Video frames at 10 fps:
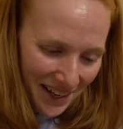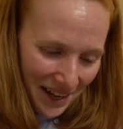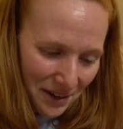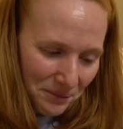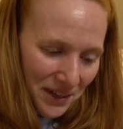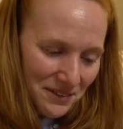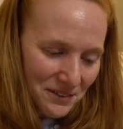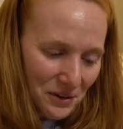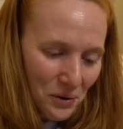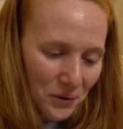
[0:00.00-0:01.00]
Um, because
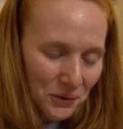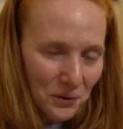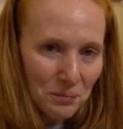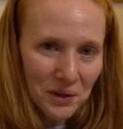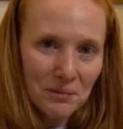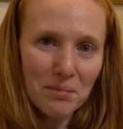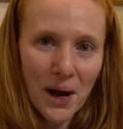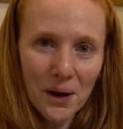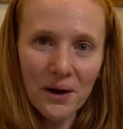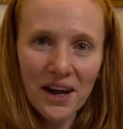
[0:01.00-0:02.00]
the Holy Roman
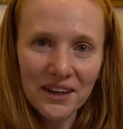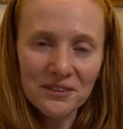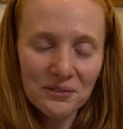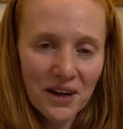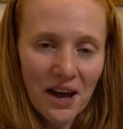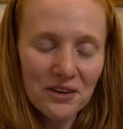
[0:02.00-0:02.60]
Empire kind of got